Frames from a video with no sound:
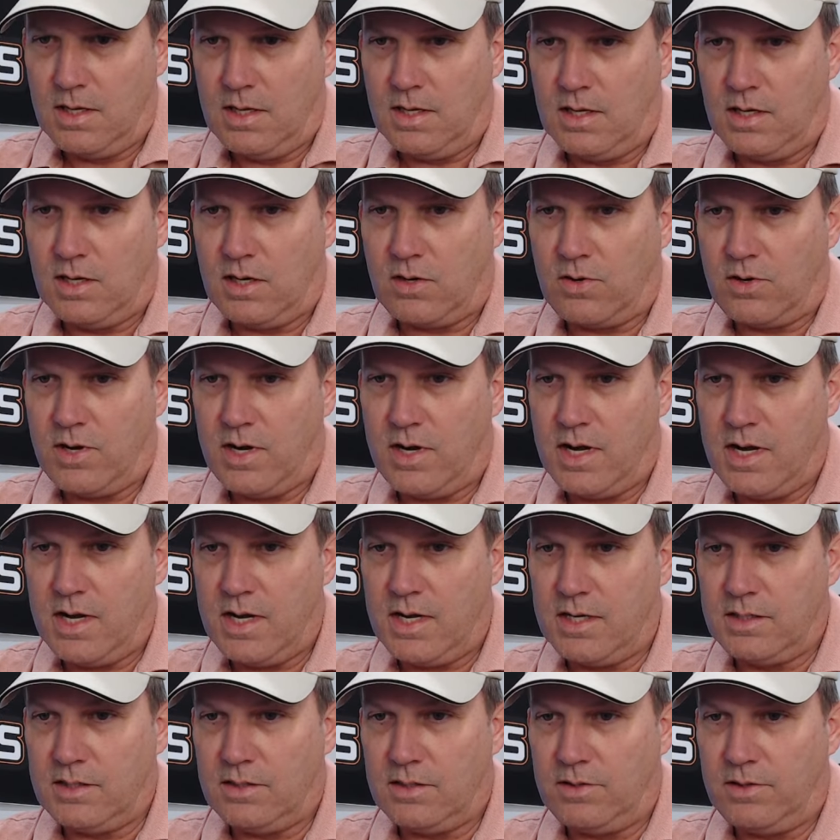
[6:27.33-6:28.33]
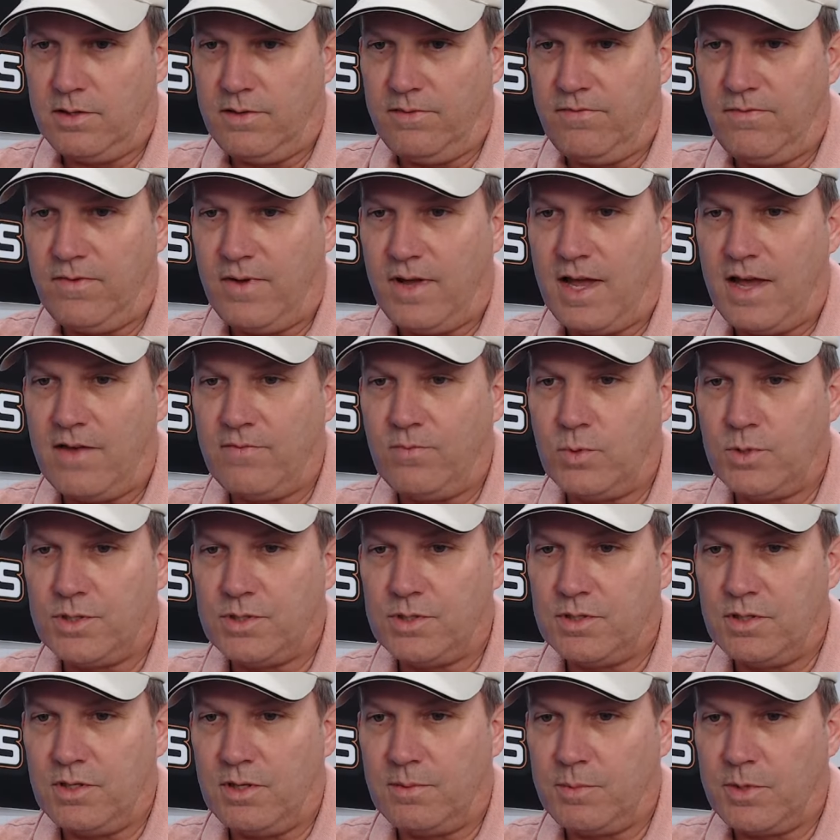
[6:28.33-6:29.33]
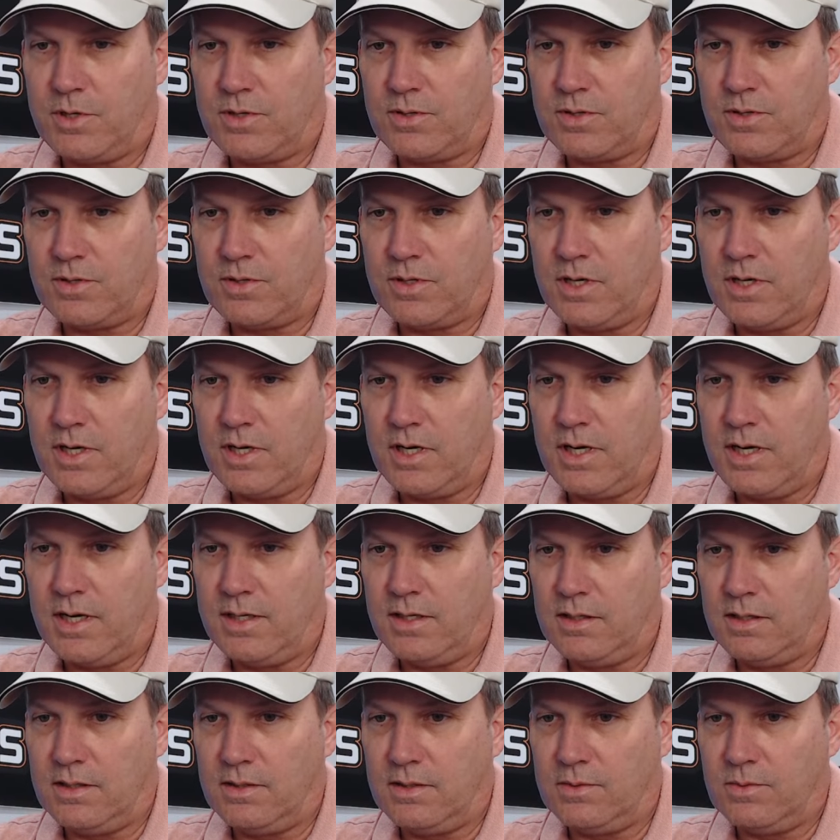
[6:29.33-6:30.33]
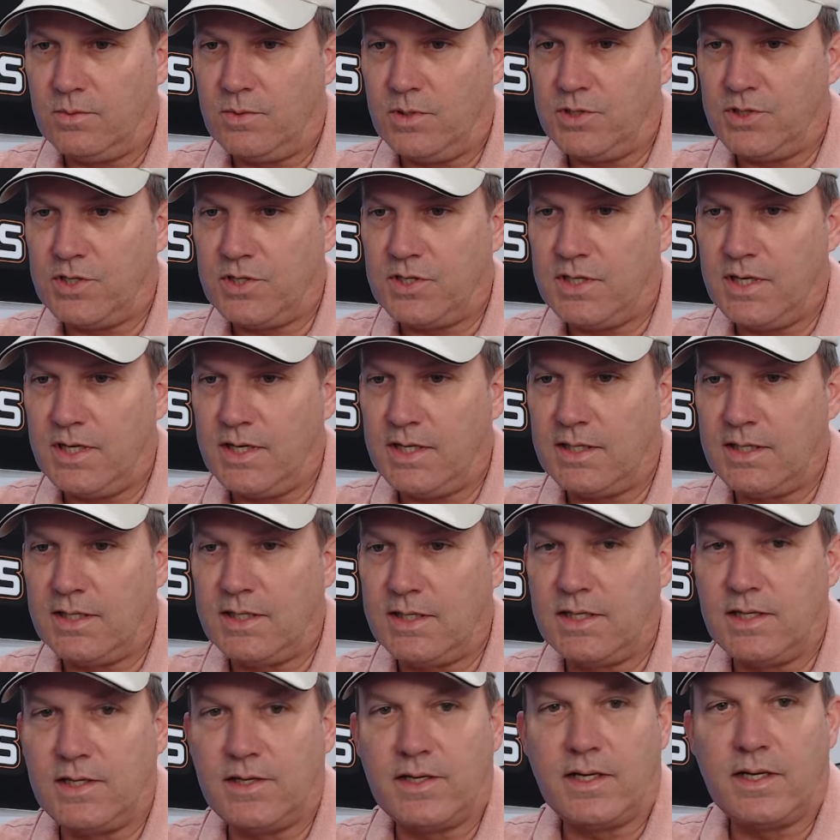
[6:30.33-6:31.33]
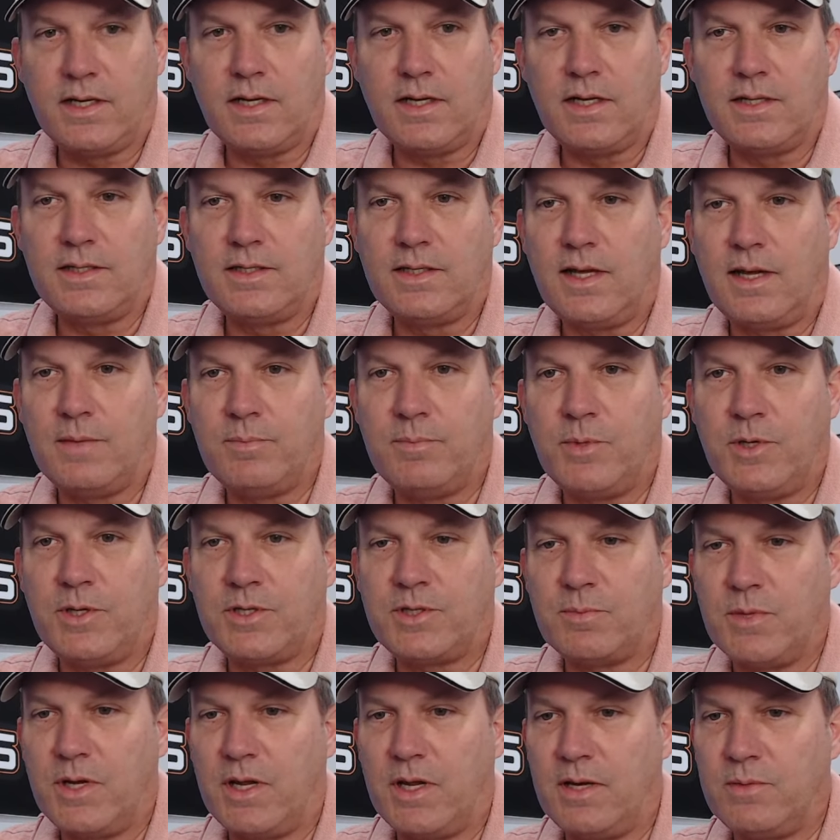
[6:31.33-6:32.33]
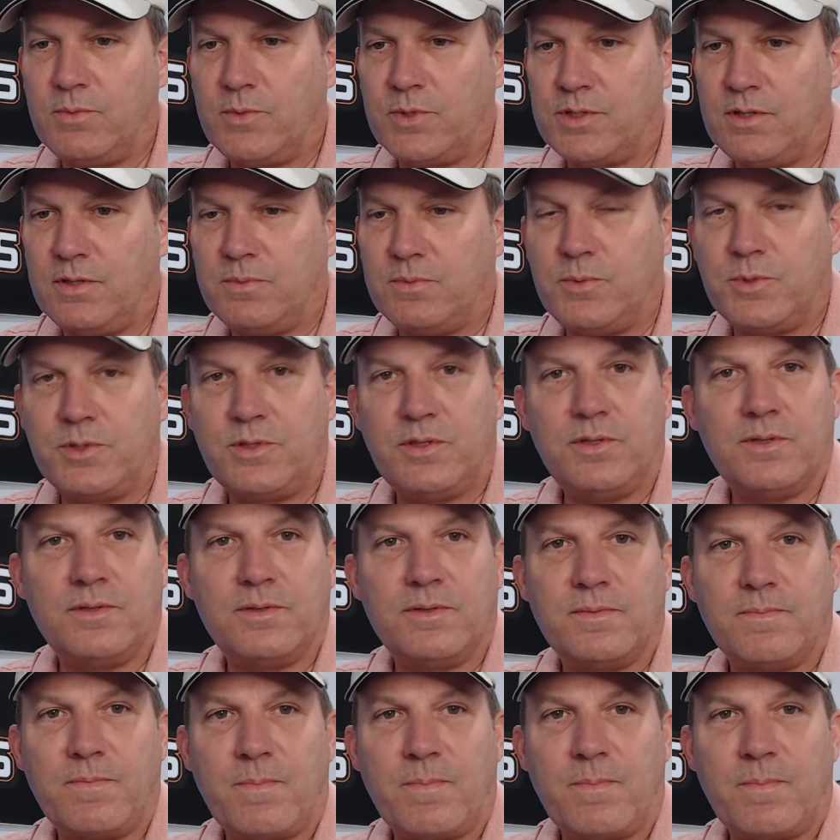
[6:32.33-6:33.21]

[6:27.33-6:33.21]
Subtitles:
Craig, 35. What's up, Craig? What's shaking, gearhead? Not much, man. What's up with you?